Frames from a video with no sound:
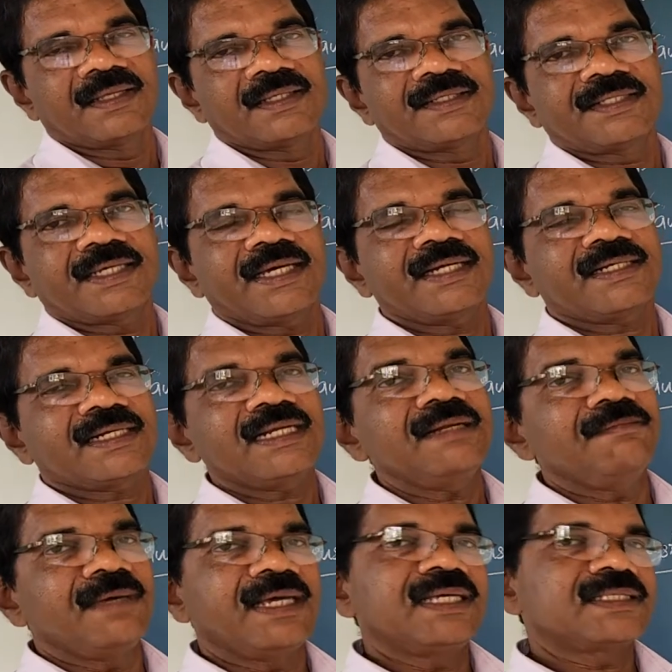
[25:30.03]
Certain
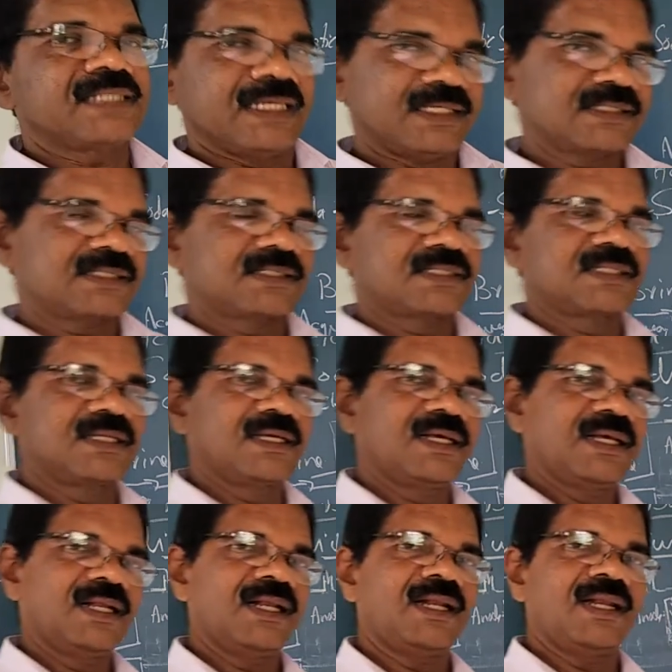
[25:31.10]
bases
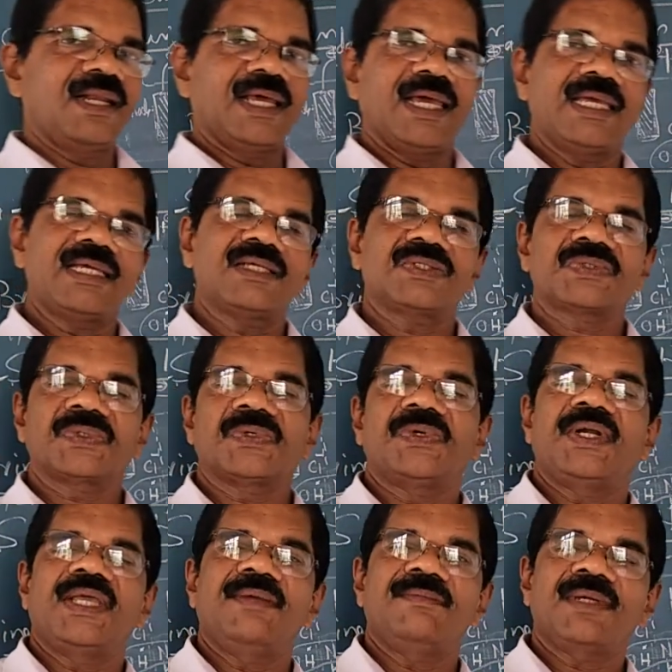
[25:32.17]
like
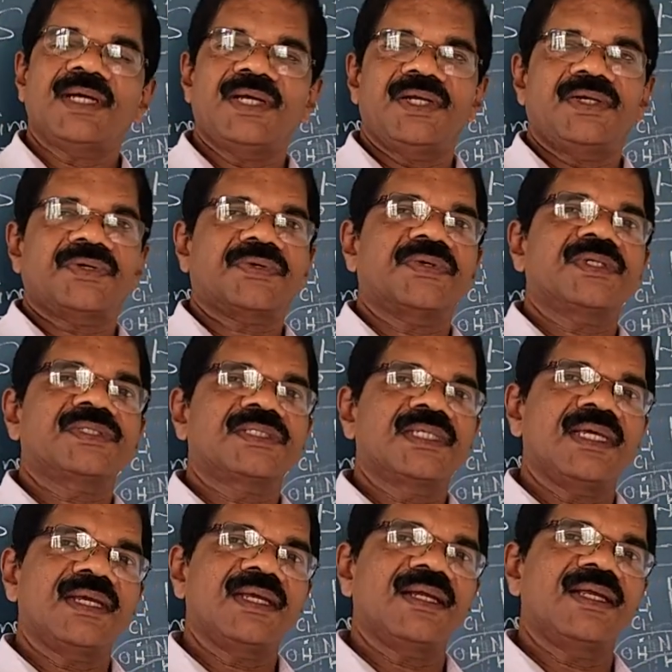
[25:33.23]
sodium
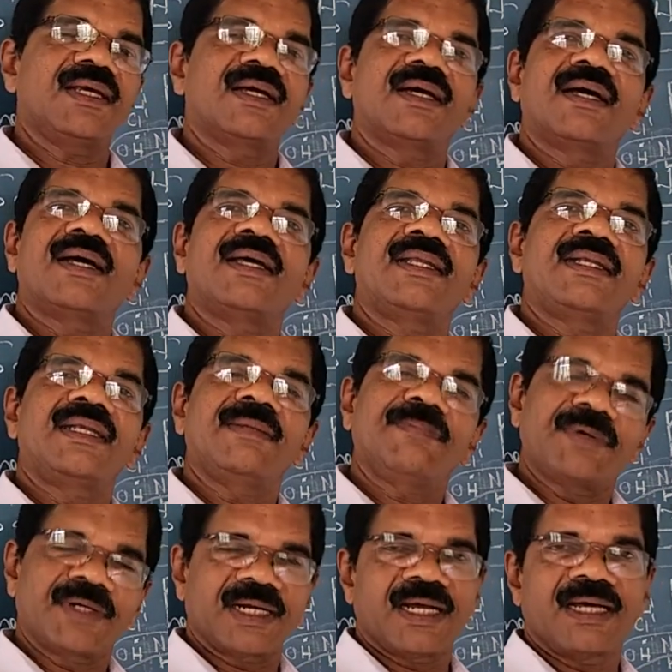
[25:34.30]
hydroxide and
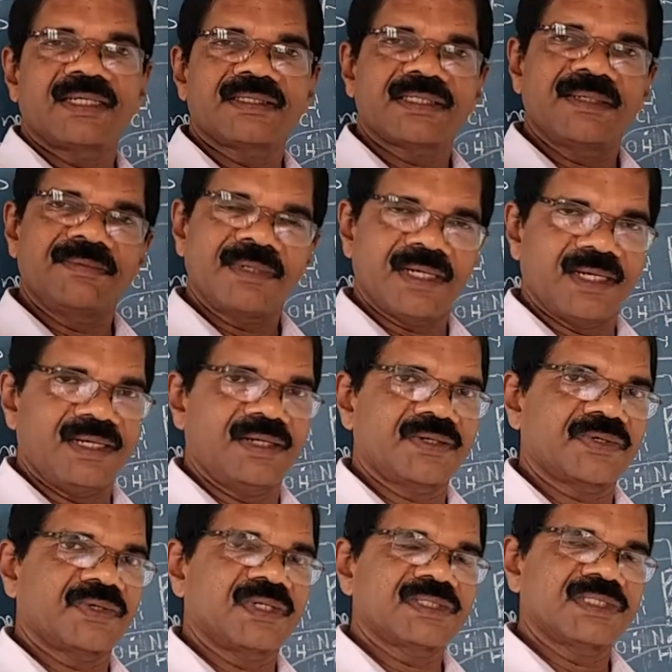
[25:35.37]
potassium
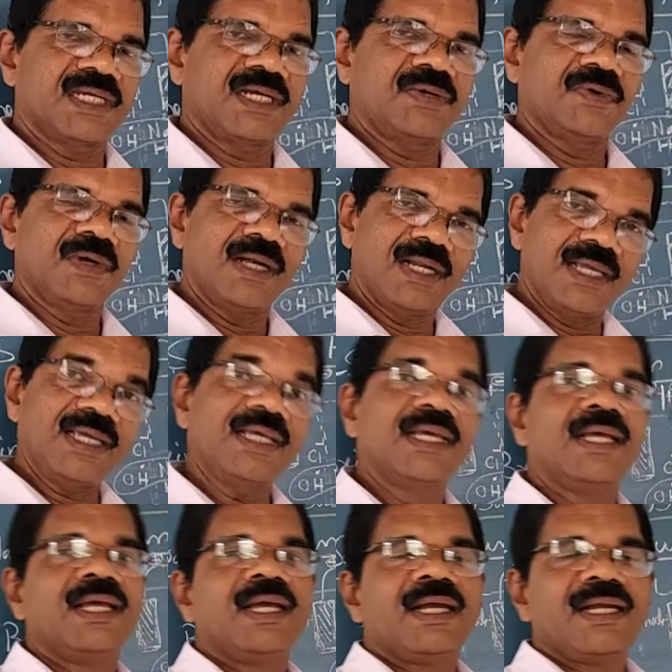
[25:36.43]
hydroxide only
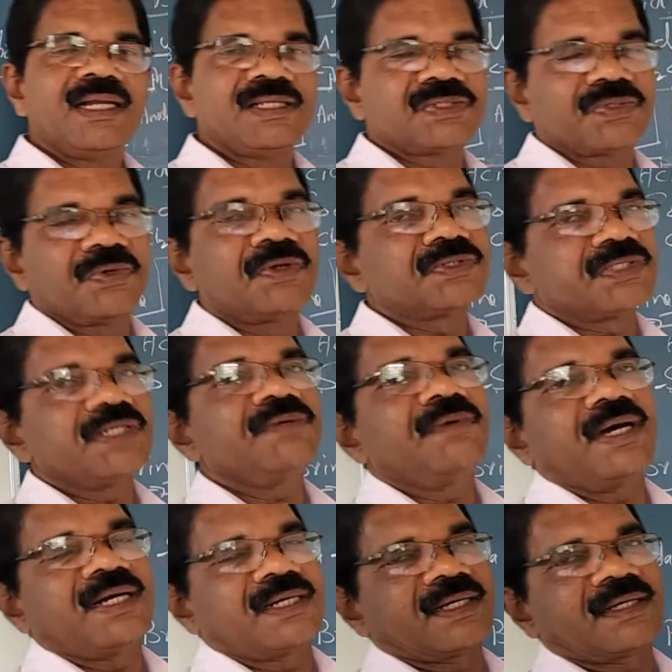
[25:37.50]
dissolves in
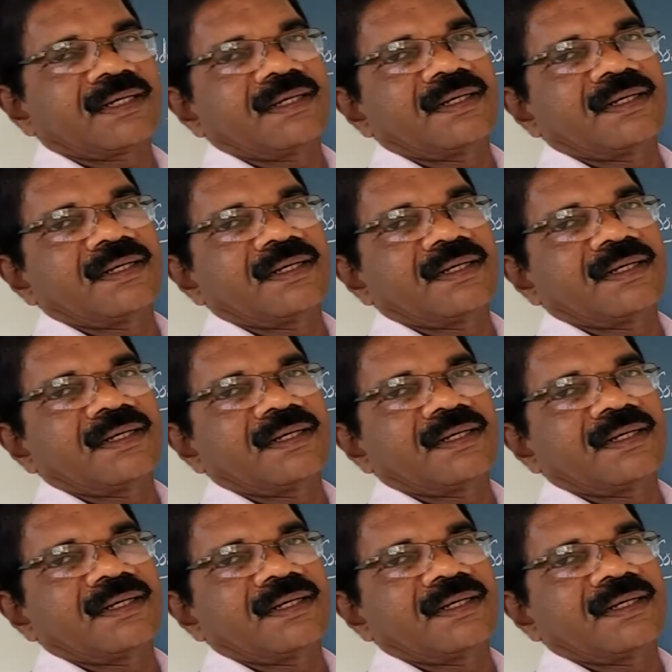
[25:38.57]
water.